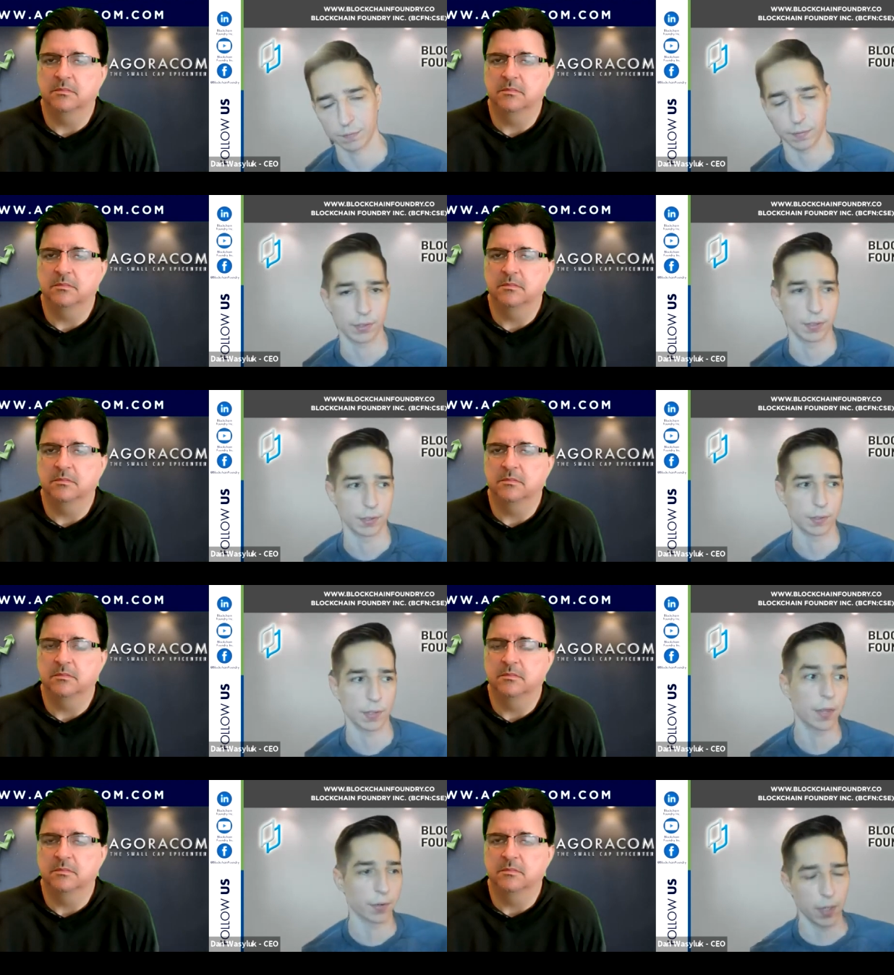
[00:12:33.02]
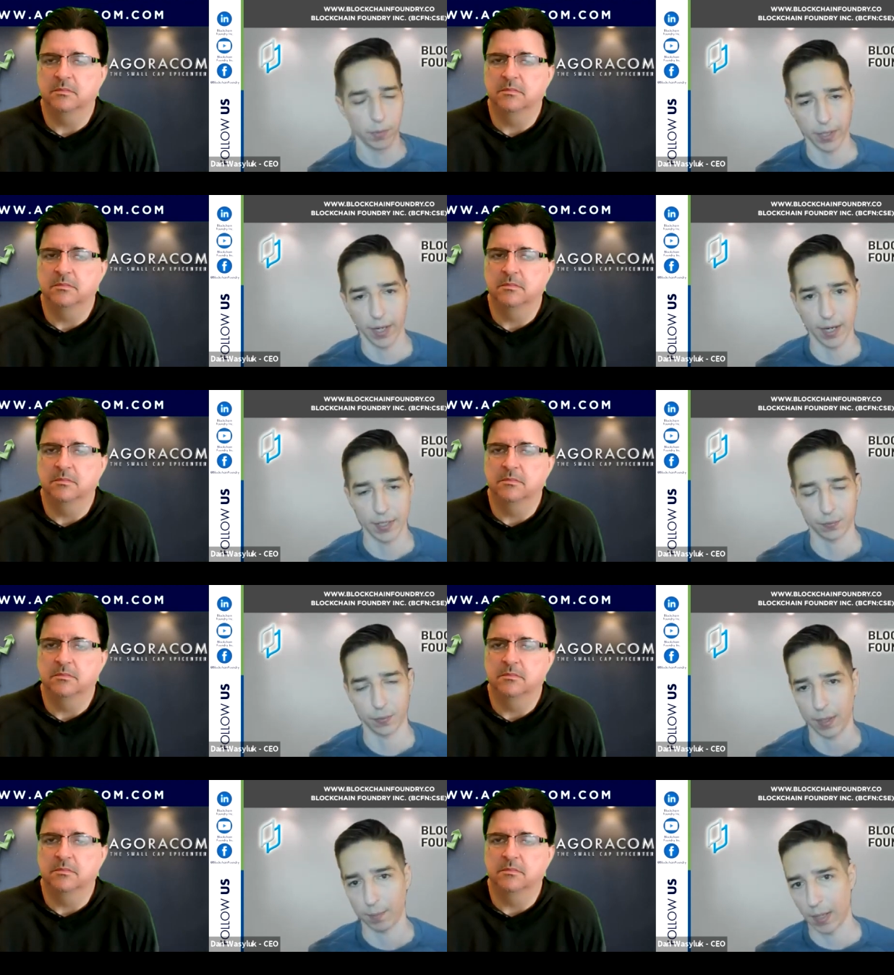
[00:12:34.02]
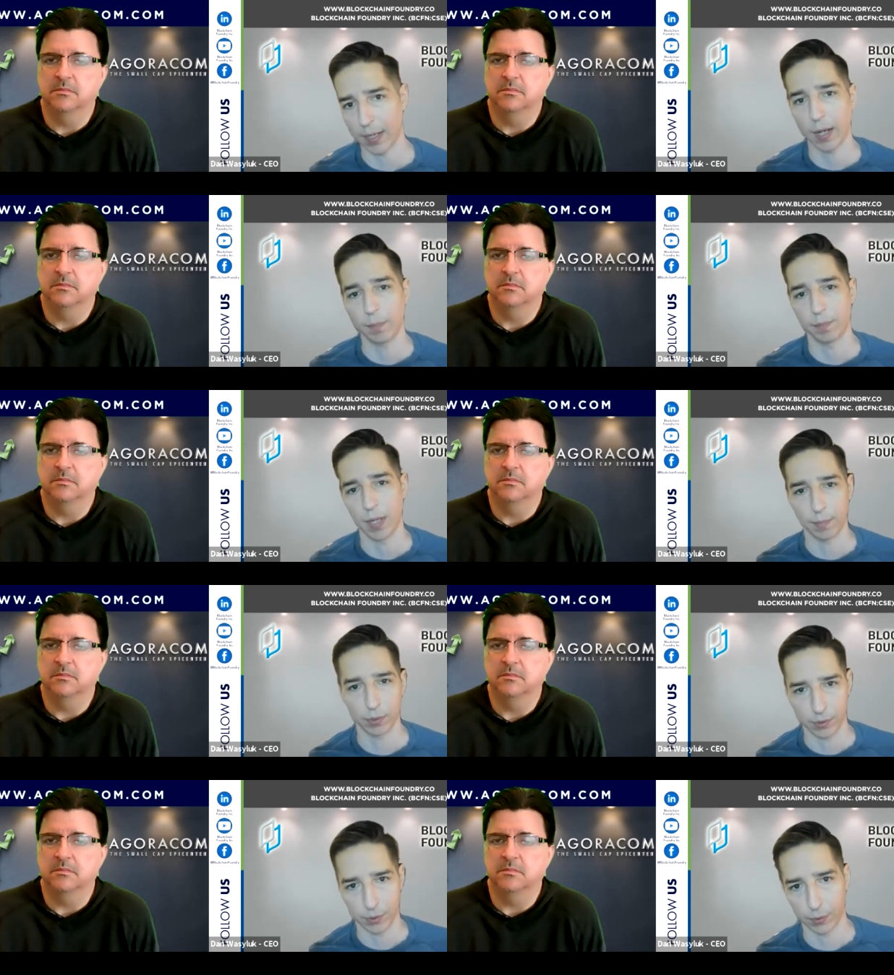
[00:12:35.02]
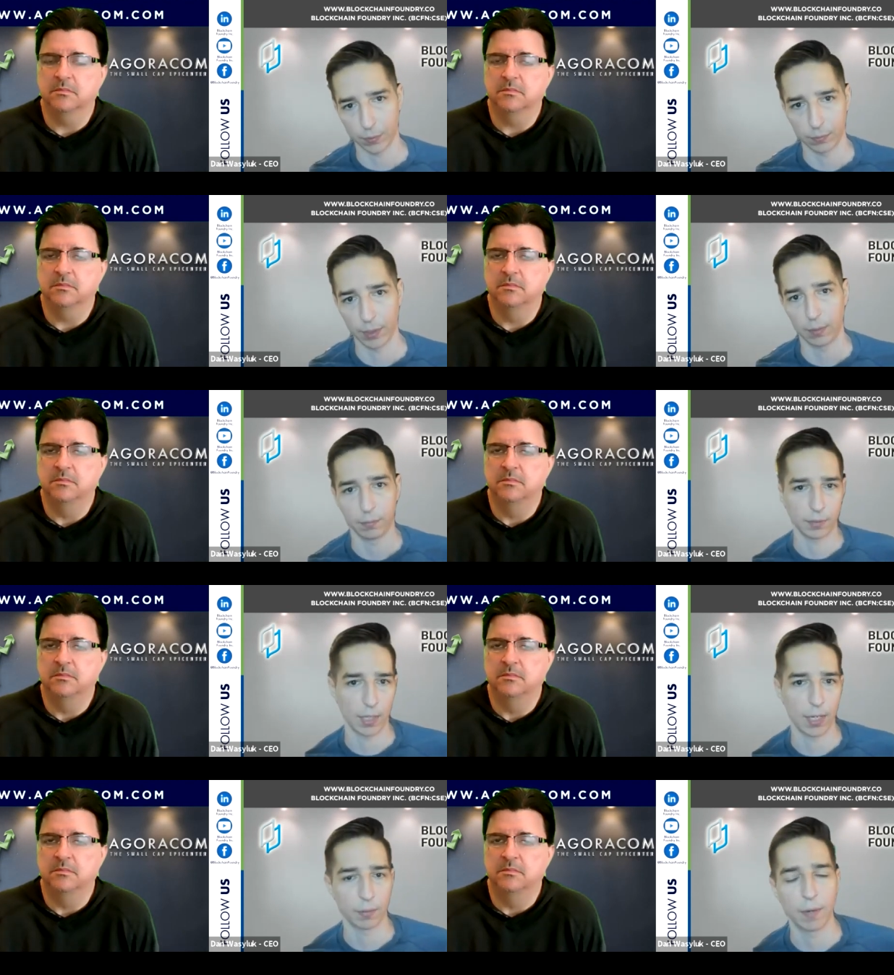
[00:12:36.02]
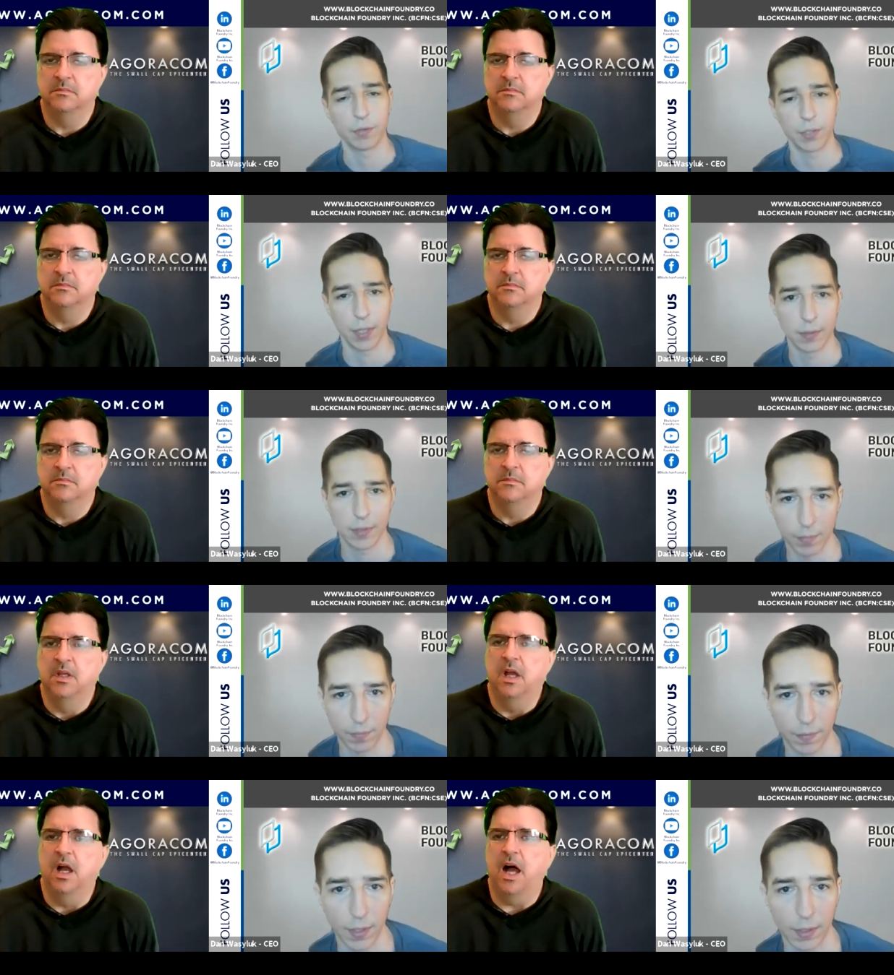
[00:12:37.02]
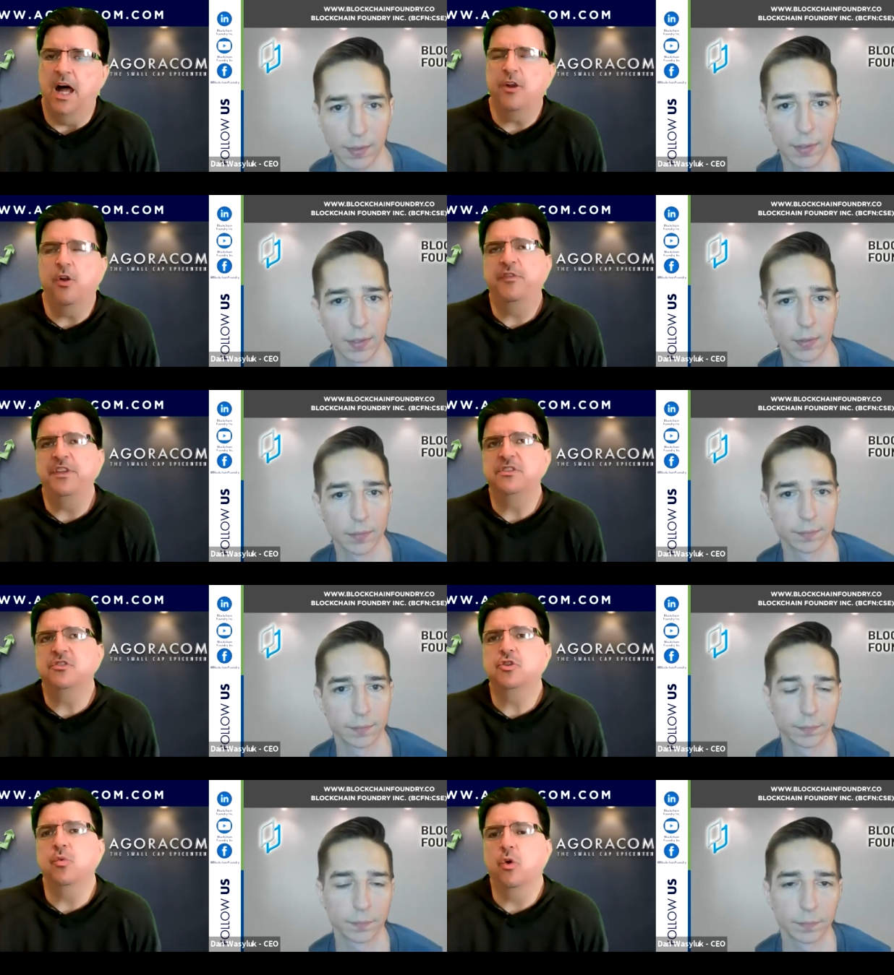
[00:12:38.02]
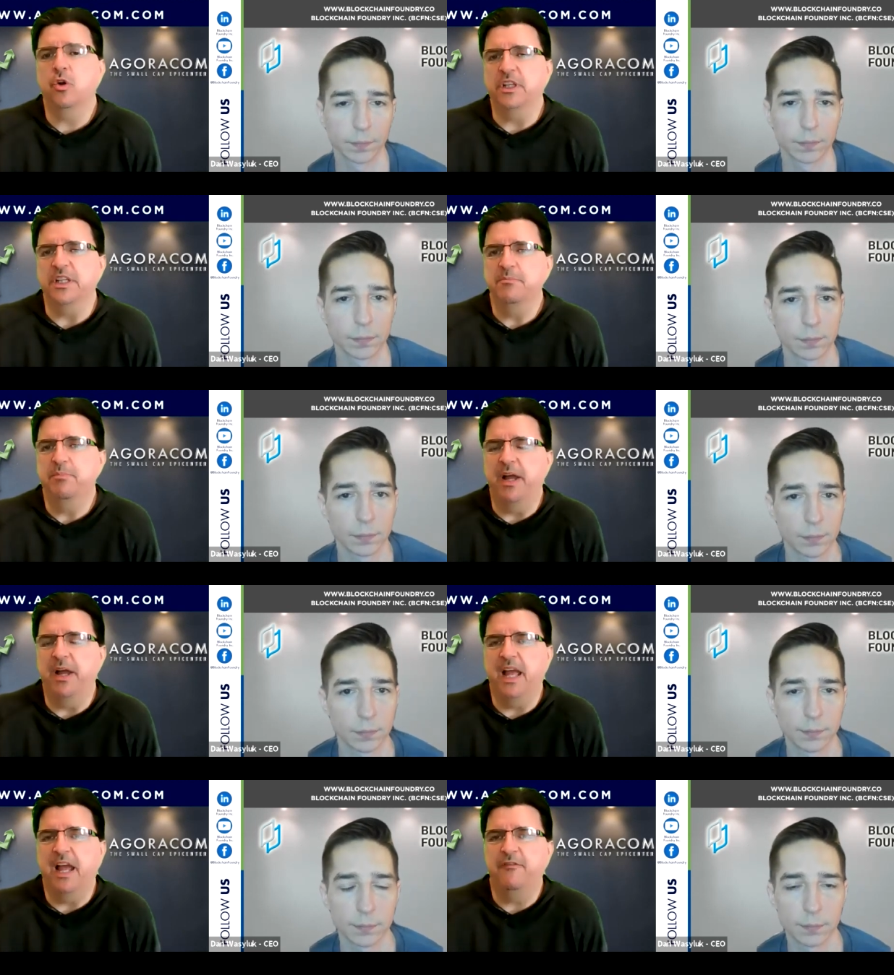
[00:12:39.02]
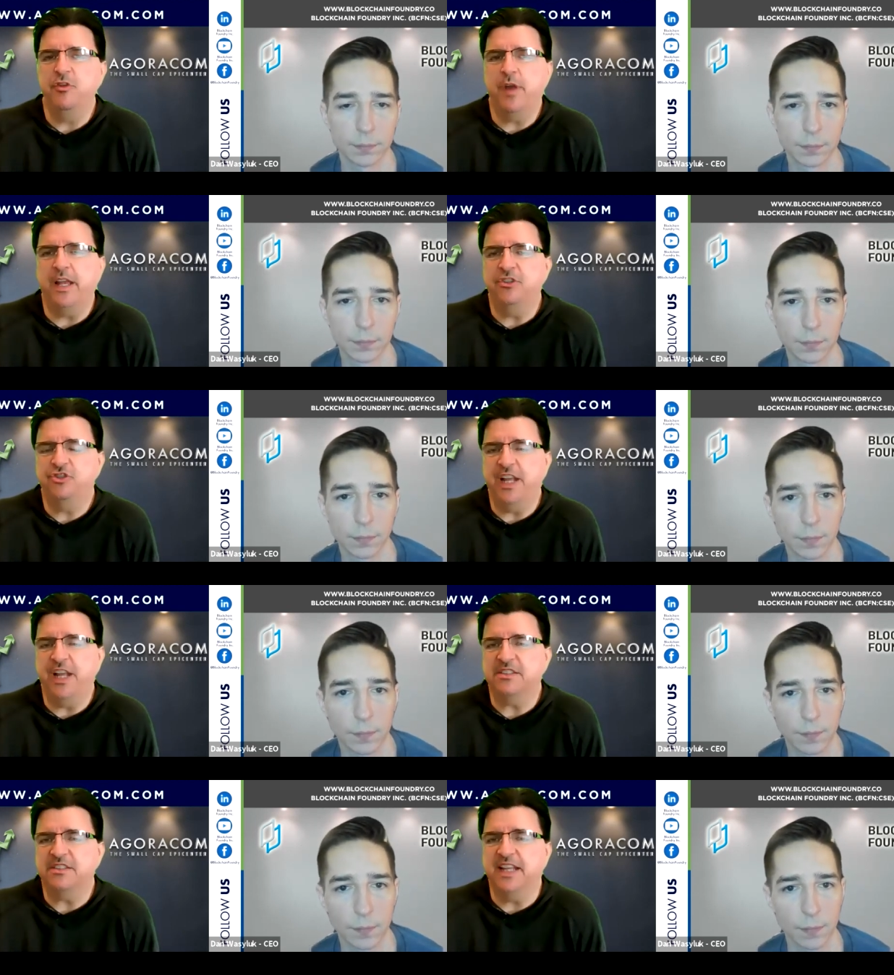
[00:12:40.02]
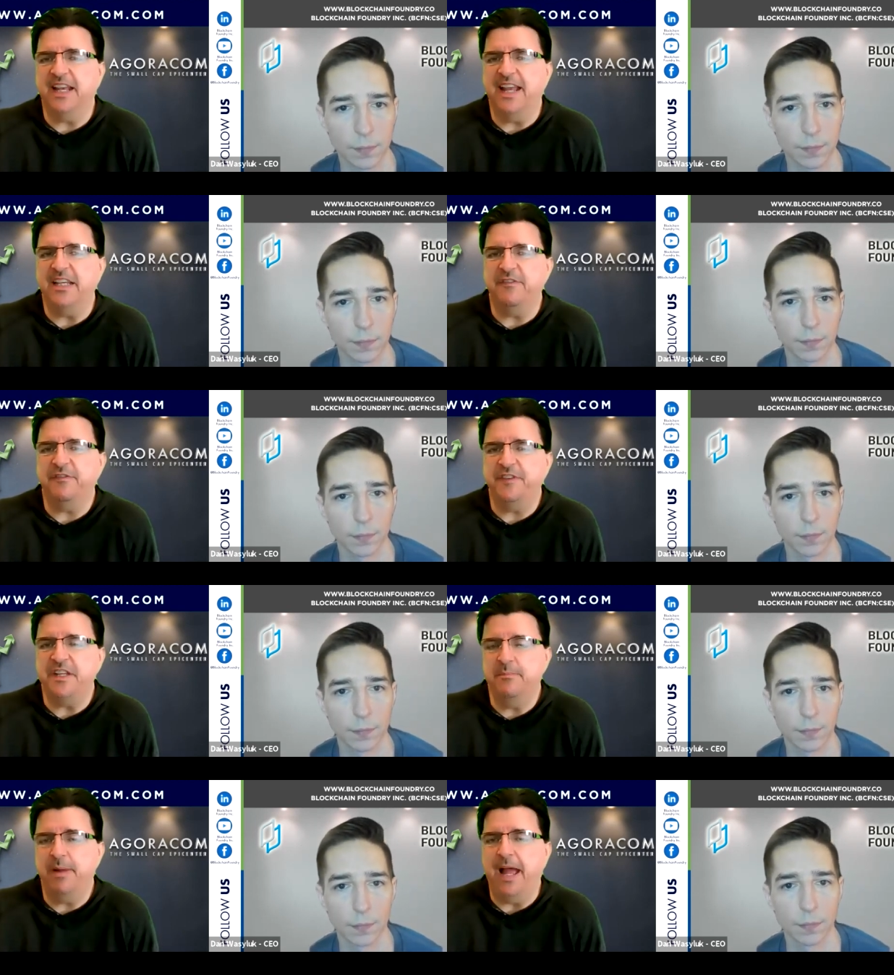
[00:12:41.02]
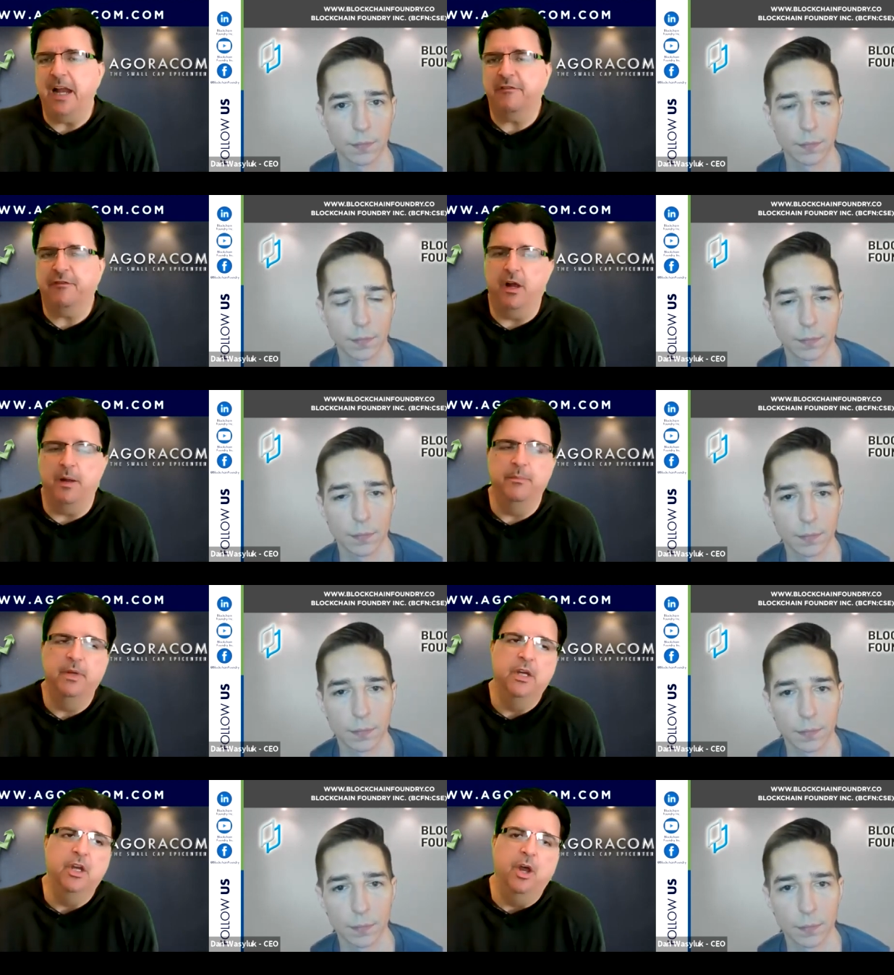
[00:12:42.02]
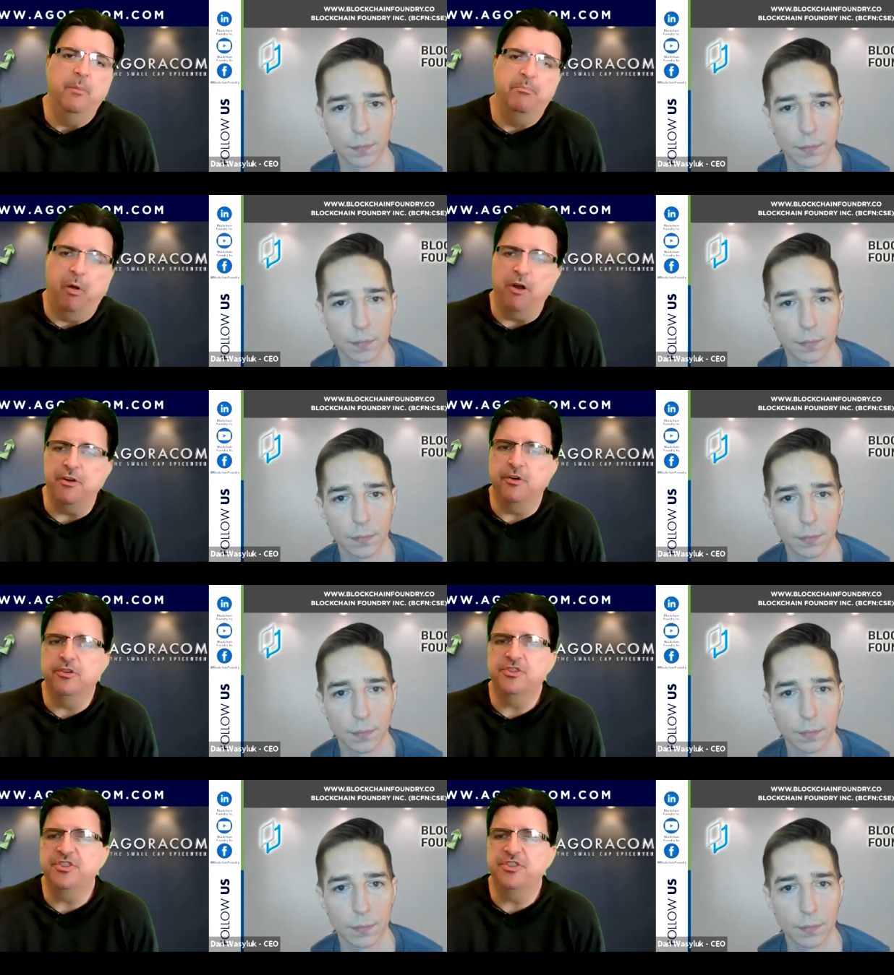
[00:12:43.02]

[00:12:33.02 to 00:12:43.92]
Speaker 1: versus other APIs where they may not be able to, you know, gain a rev share type of thing.
Speaker 2: I don't know if this is too early, but have you had a chance to get any feedback from partners,